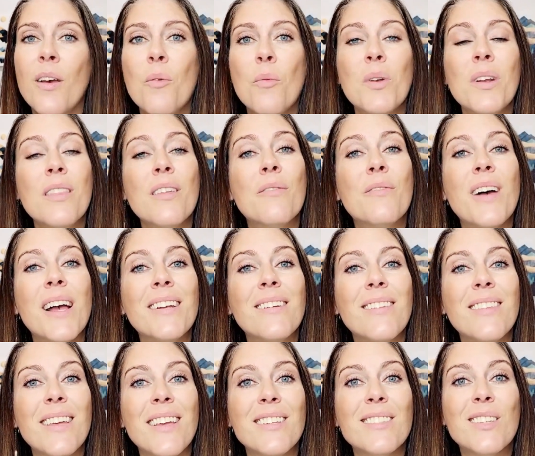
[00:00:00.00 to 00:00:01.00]
One of the final
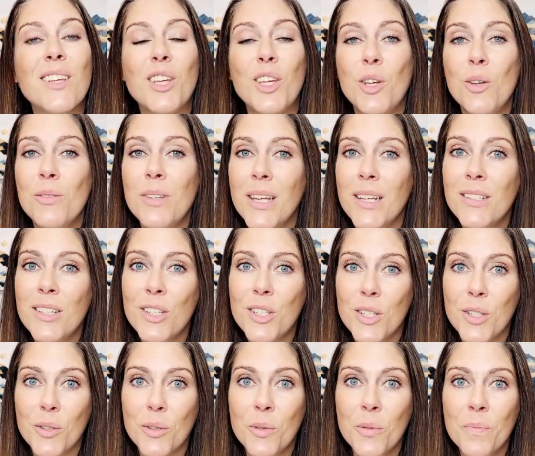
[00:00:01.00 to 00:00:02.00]
things that you need to
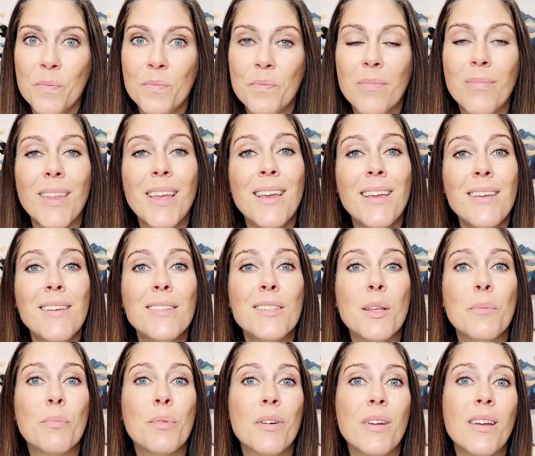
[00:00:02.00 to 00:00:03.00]
do is
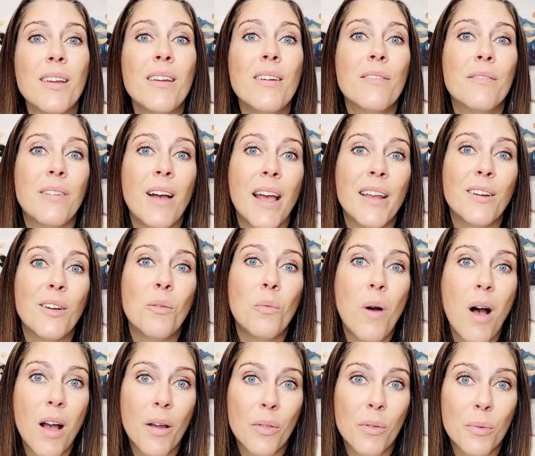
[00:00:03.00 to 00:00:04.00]
the pre-final
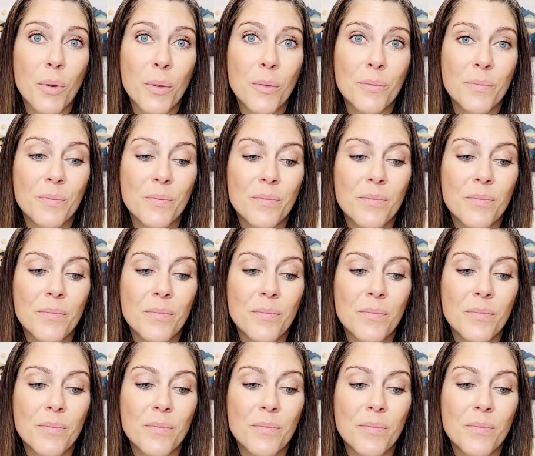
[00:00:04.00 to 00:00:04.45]
walkthrough.